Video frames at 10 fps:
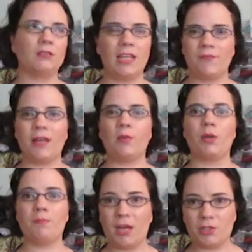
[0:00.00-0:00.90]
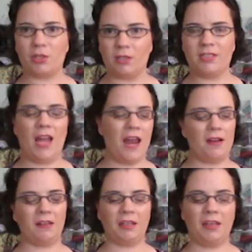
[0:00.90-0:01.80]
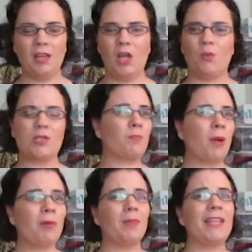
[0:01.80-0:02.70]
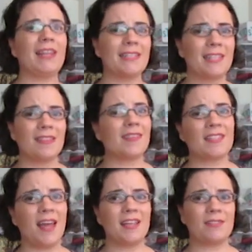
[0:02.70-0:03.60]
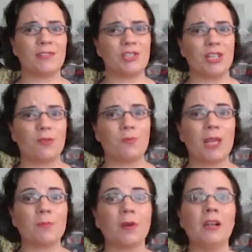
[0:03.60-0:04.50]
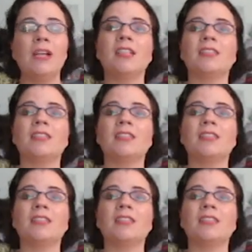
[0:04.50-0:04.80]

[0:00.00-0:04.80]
if I were to measure entirely, was probably less than the size of a sheet of paper.